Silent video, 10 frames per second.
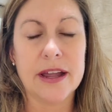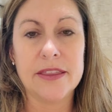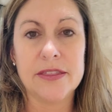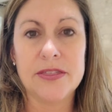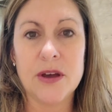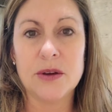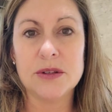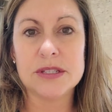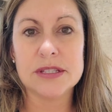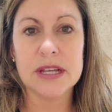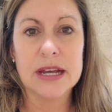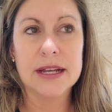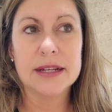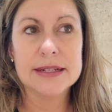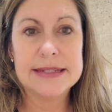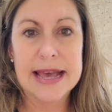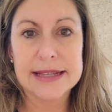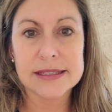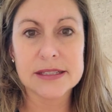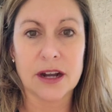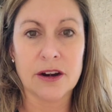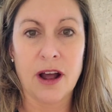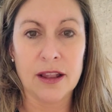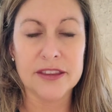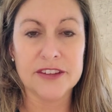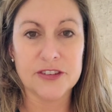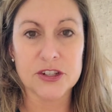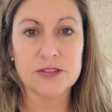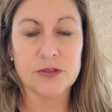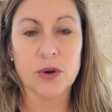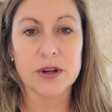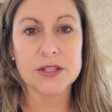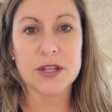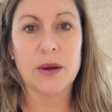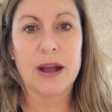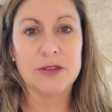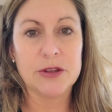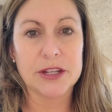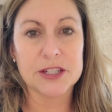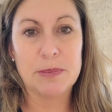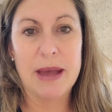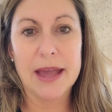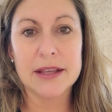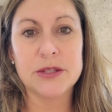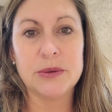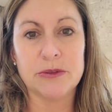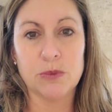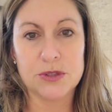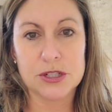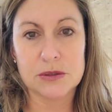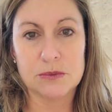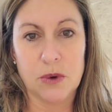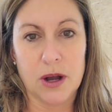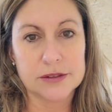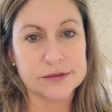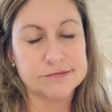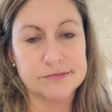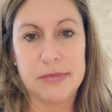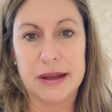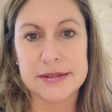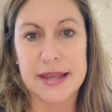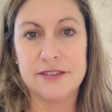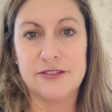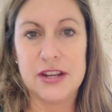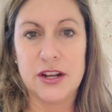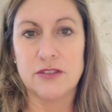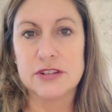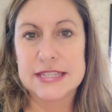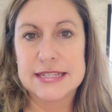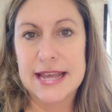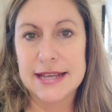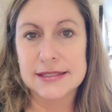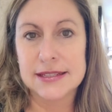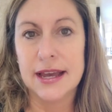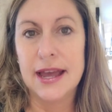And those desks are all on the first floor. So after you get your bags, you would just walk about 10 feet over to the desk,